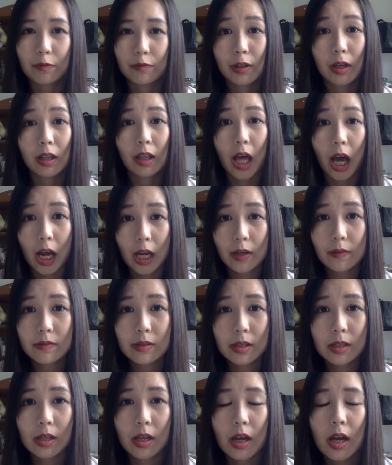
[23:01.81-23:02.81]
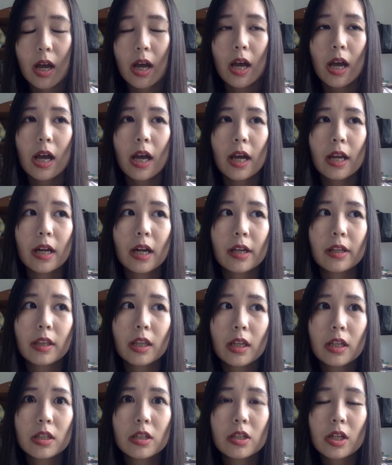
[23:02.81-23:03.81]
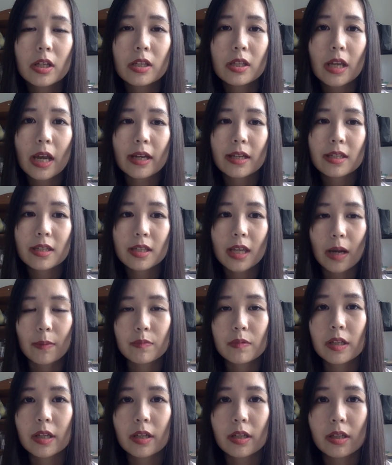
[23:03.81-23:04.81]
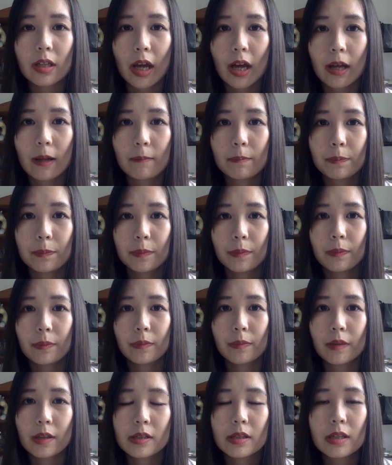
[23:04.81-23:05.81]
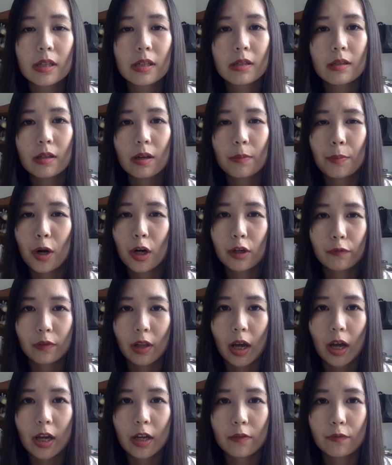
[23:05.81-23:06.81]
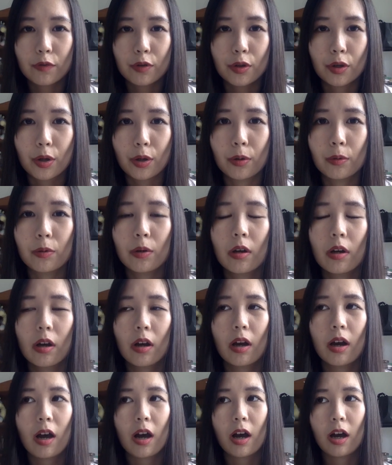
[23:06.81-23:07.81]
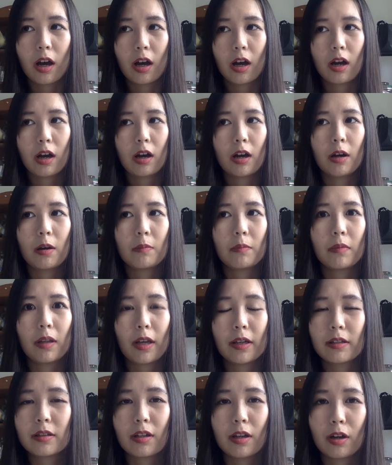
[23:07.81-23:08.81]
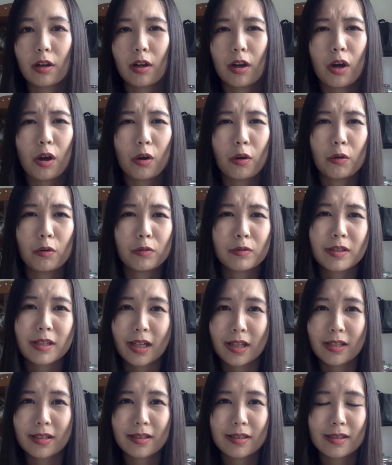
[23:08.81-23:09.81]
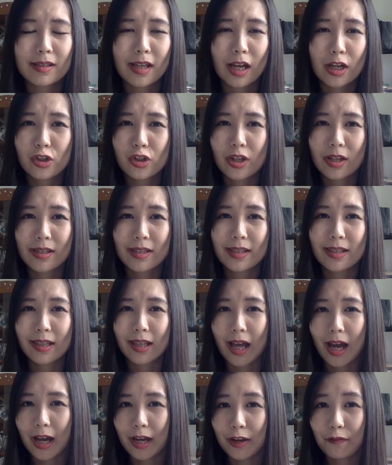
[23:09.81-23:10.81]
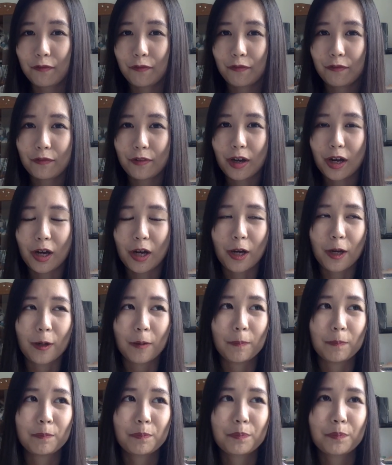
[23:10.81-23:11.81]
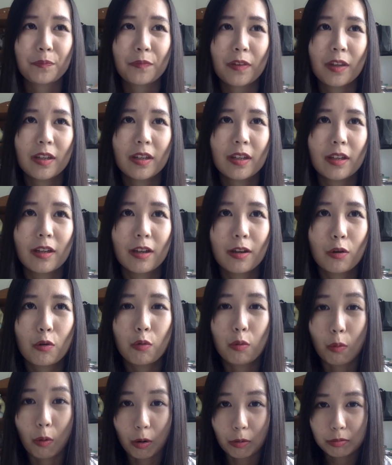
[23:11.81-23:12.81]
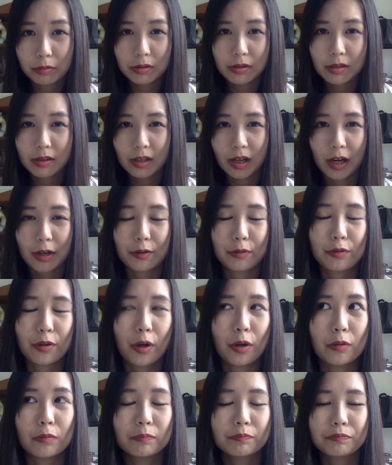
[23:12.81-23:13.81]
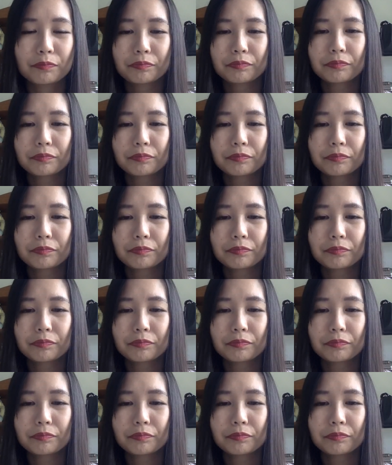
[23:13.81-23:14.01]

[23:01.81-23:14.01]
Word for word: of their lives. And I think just accepting that this is a part of life, you know, um, like the whole such is life um, quote, I don't know,